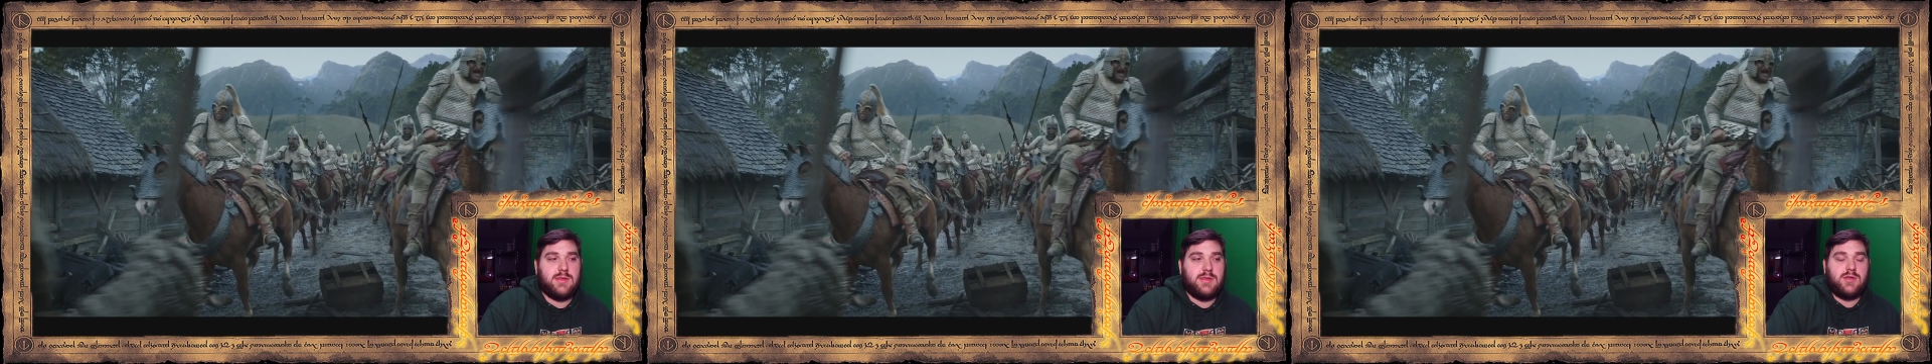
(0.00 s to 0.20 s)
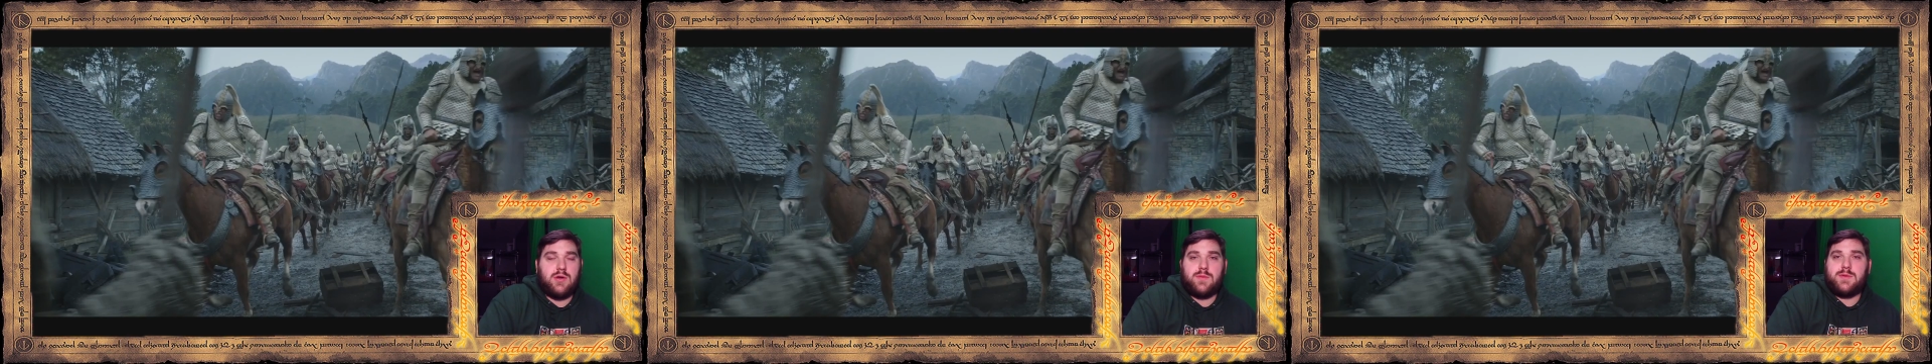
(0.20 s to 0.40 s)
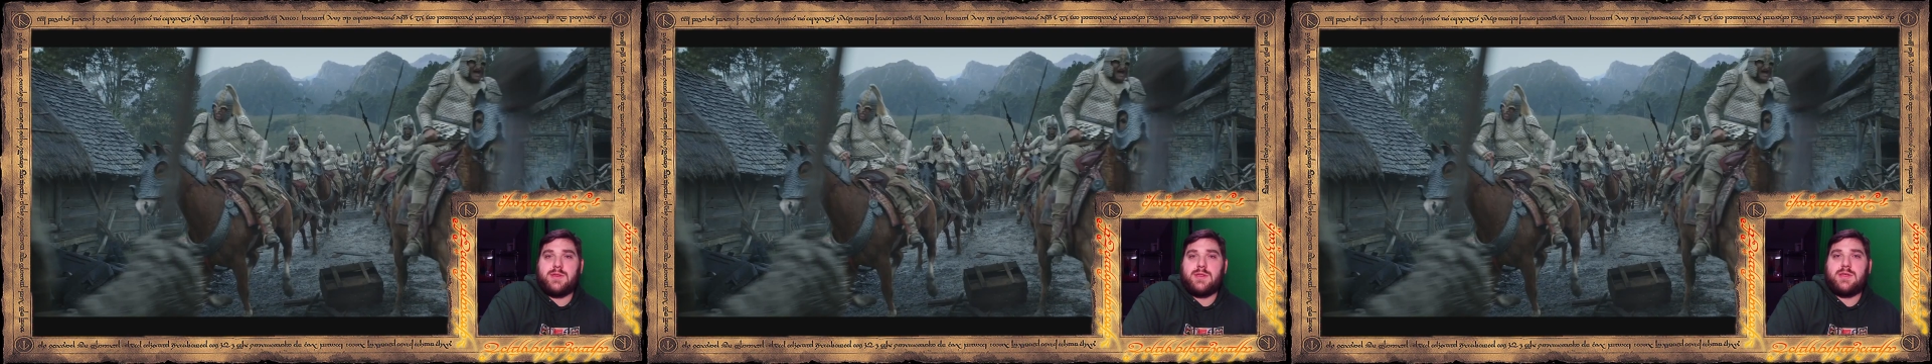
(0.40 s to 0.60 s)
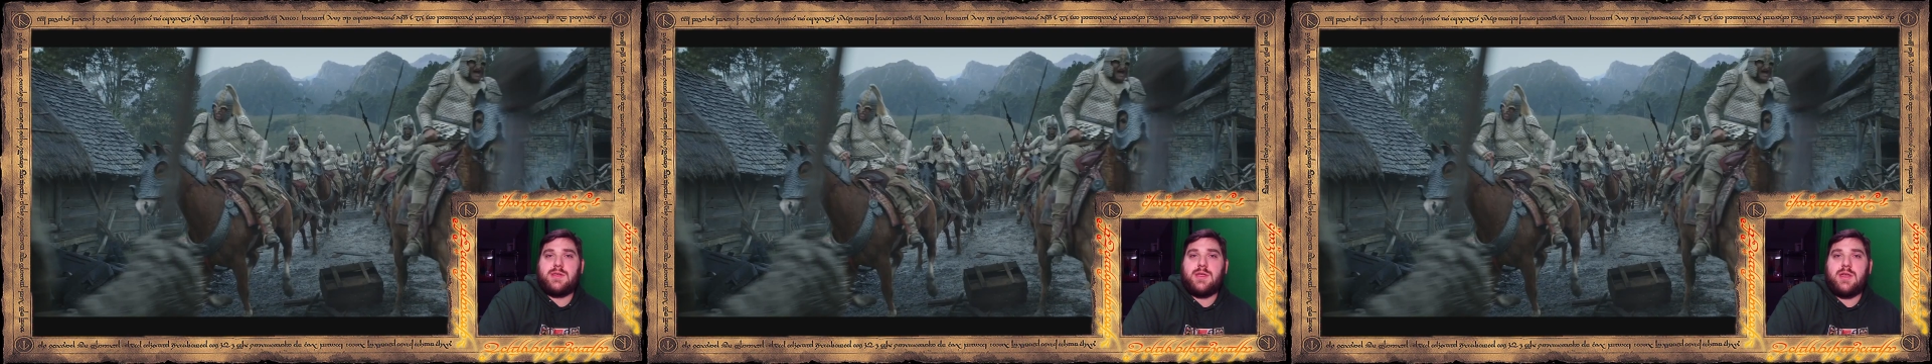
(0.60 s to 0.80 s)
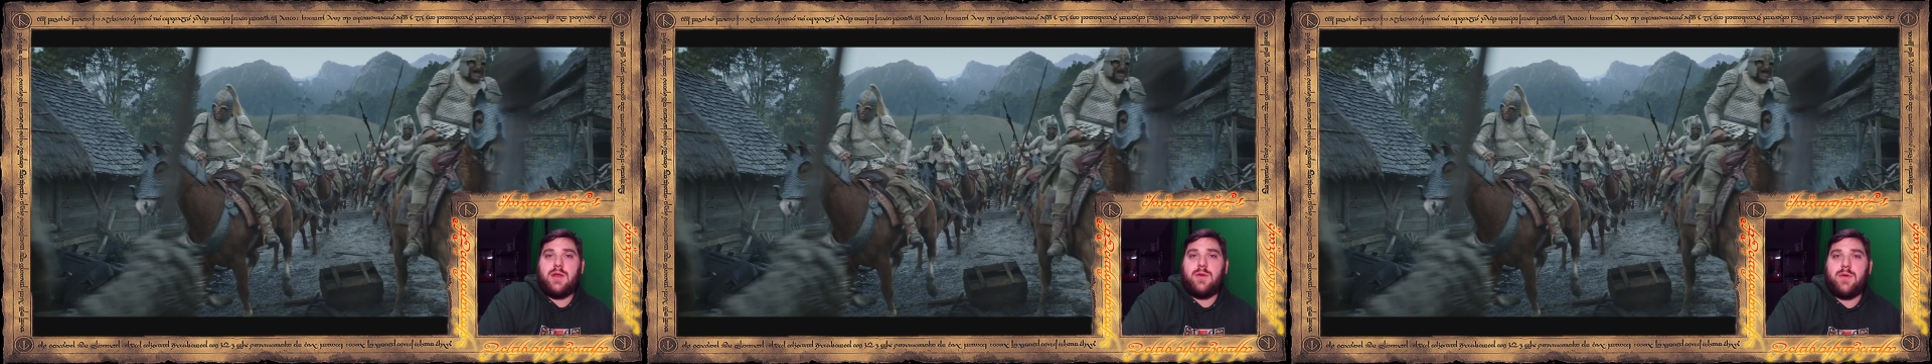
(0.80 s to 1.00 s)
to the
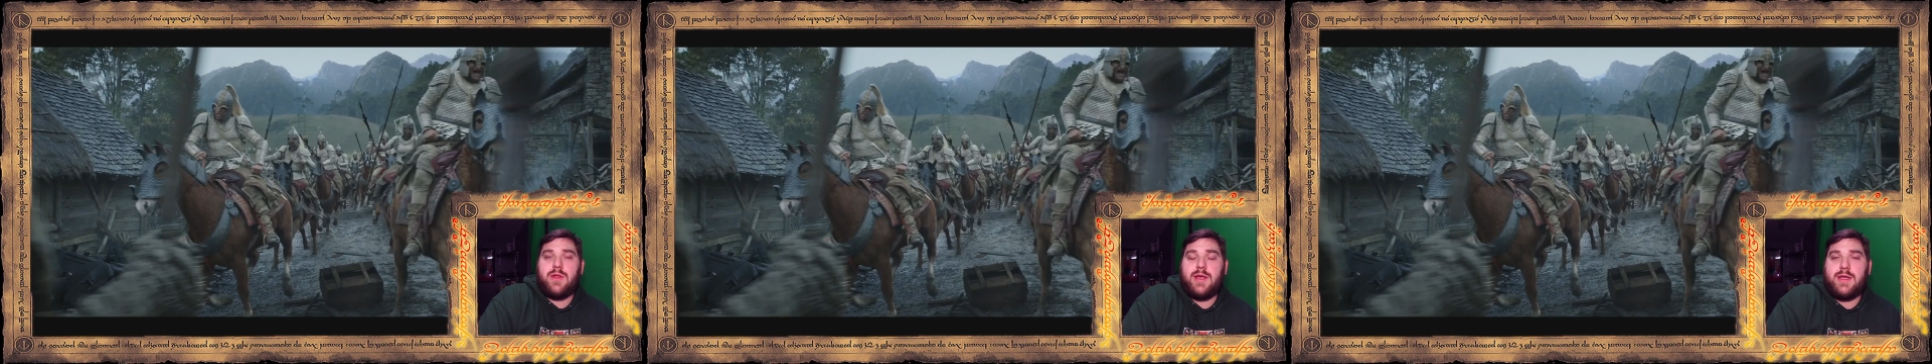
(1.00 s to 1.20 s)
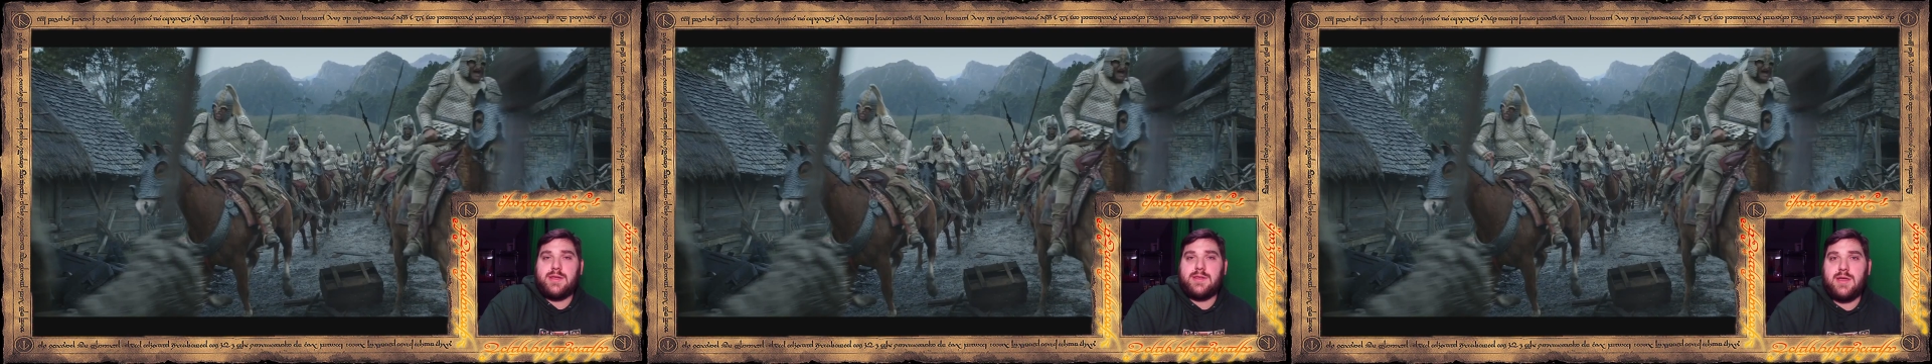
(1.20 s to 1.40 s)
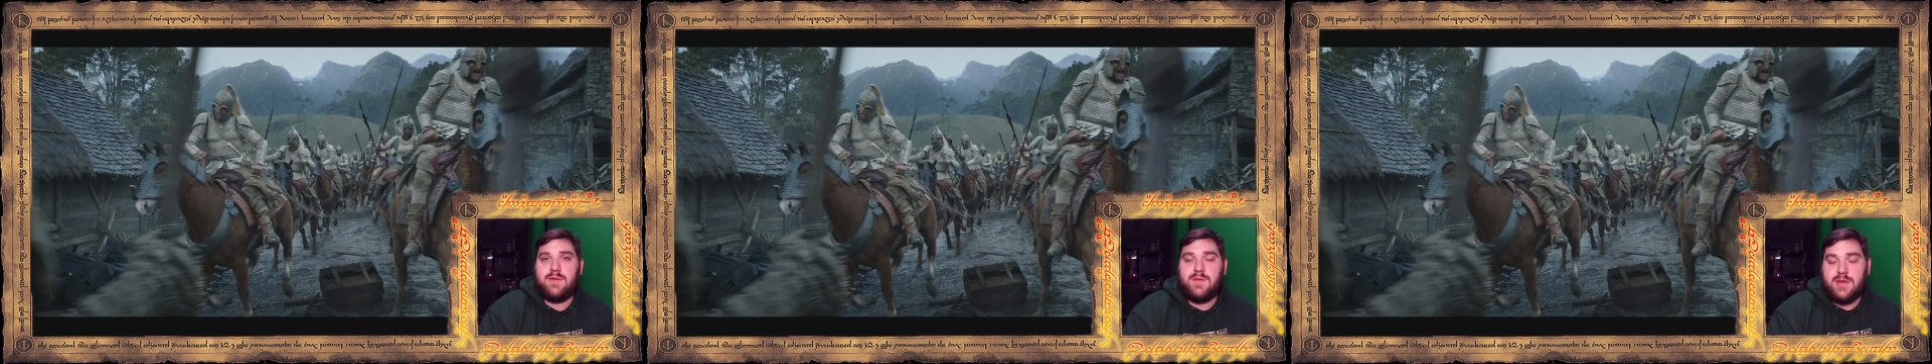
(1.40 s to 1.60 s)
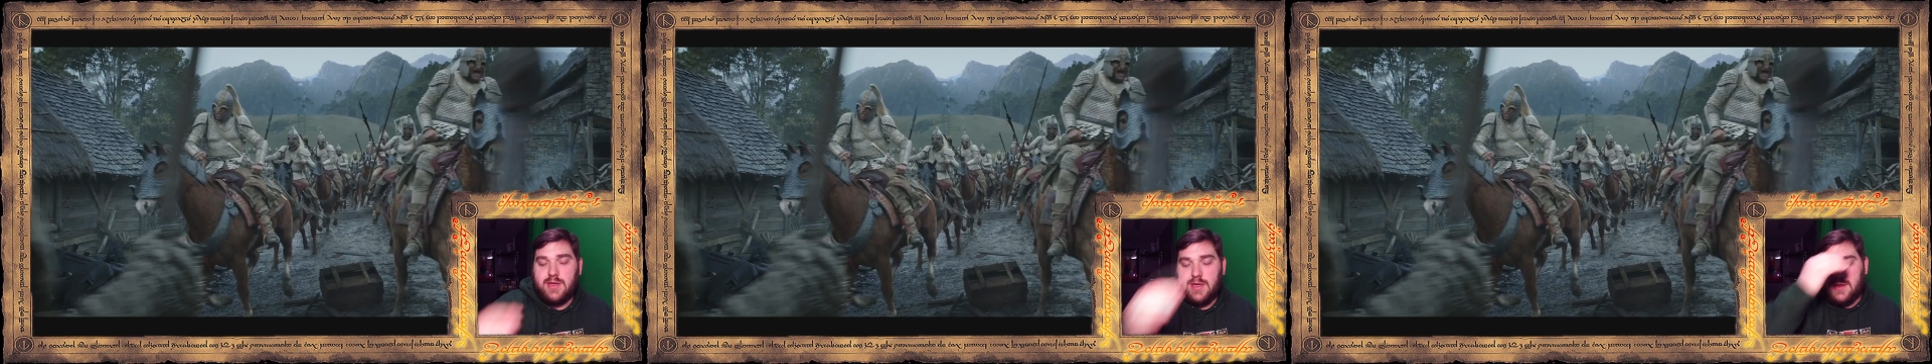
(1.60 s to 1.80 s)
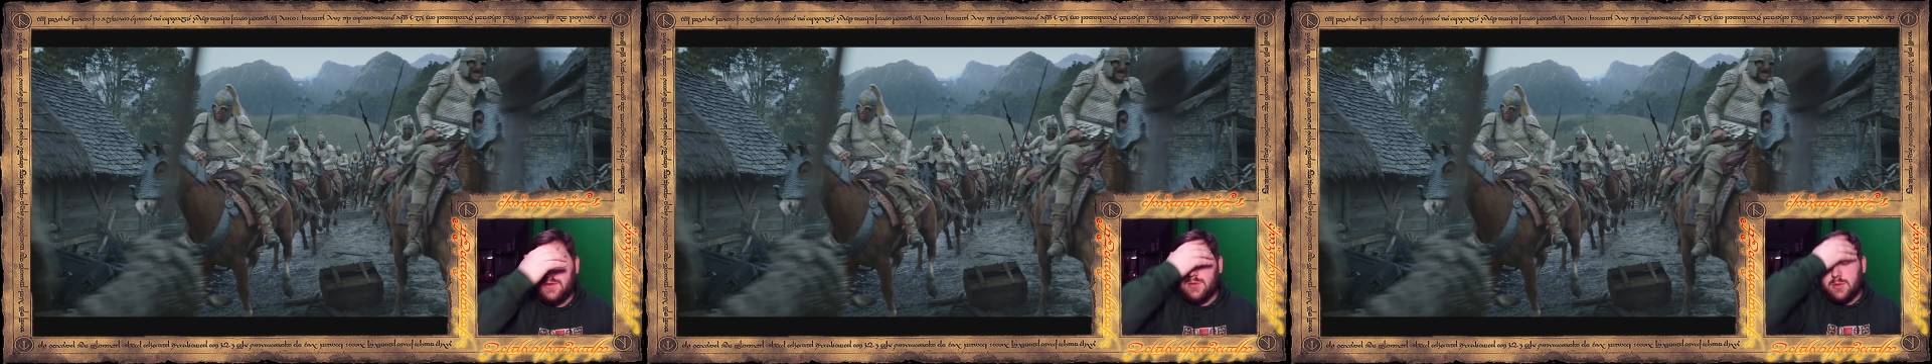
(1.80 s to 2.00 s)
city where they can save the
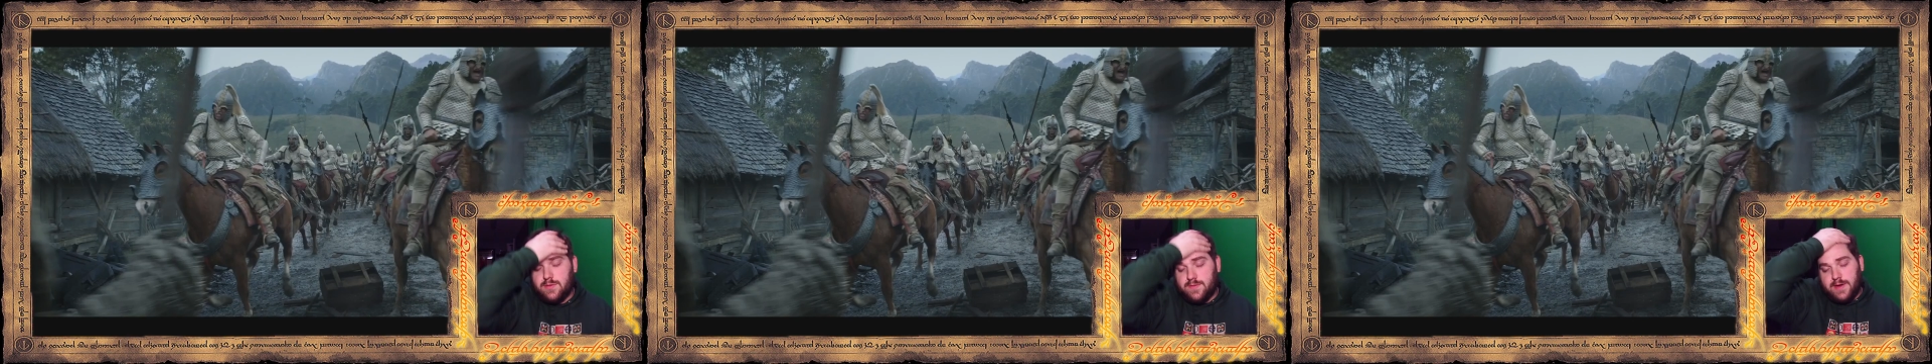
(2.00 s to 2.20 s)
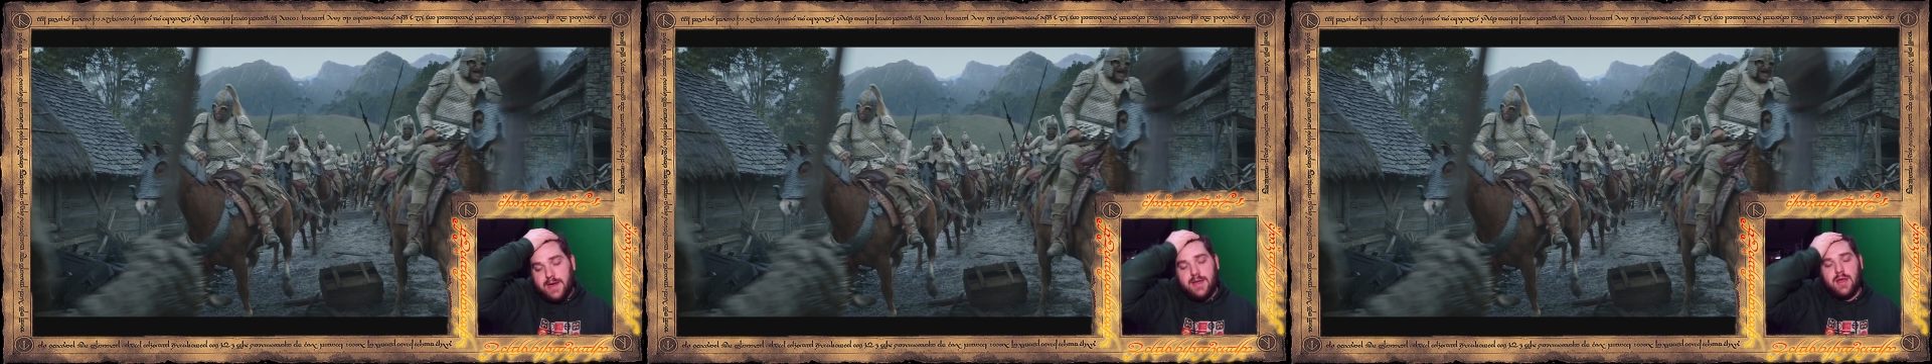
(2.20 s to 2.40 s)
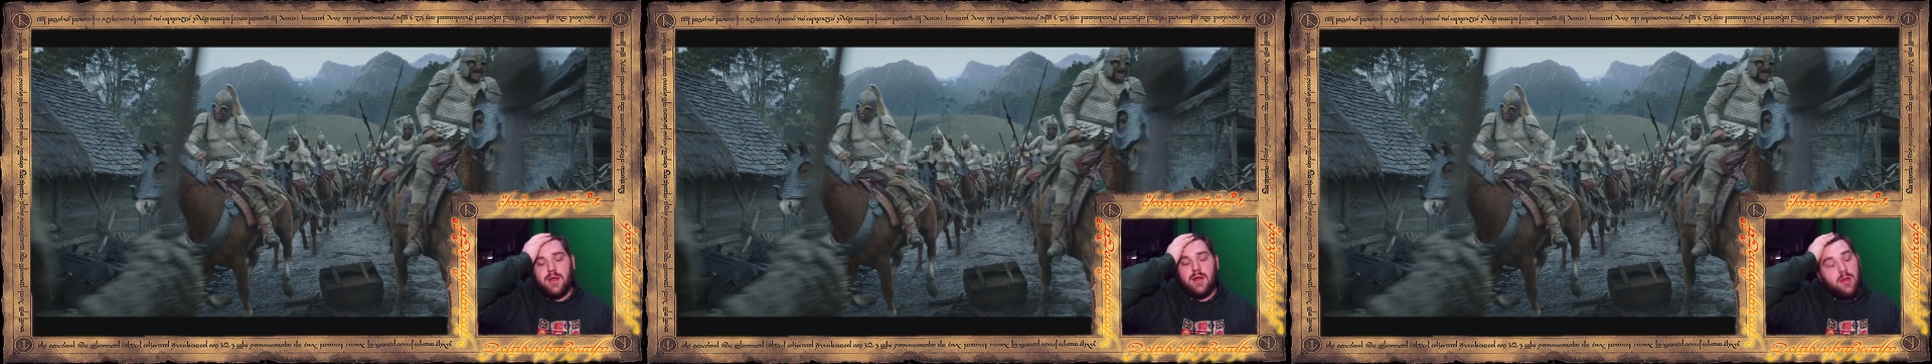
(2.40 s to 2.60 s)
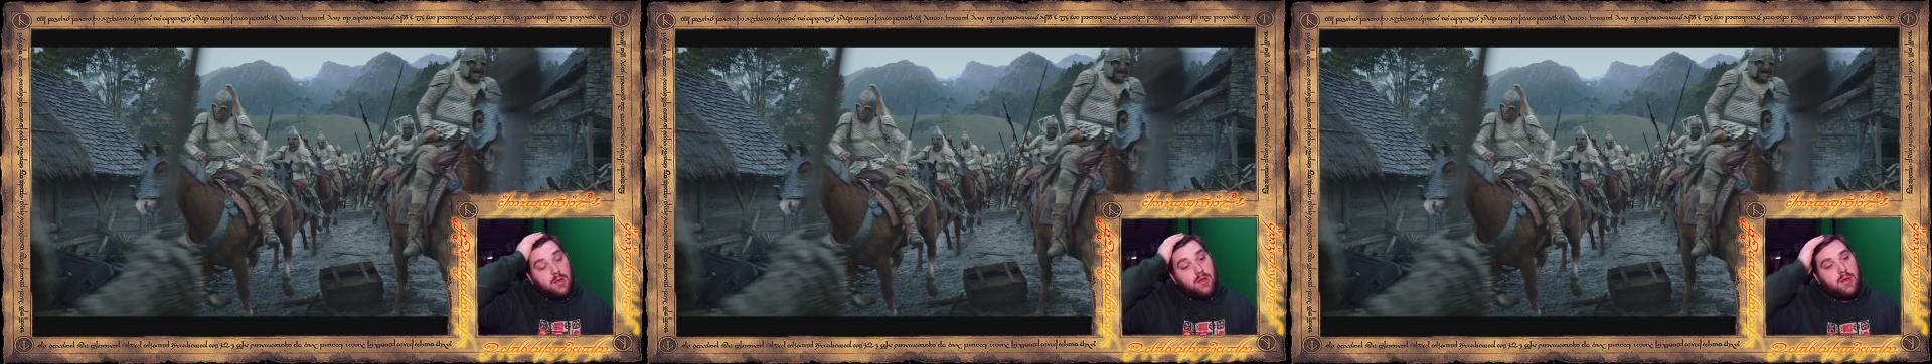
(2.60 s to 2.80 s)
day and do the fighting.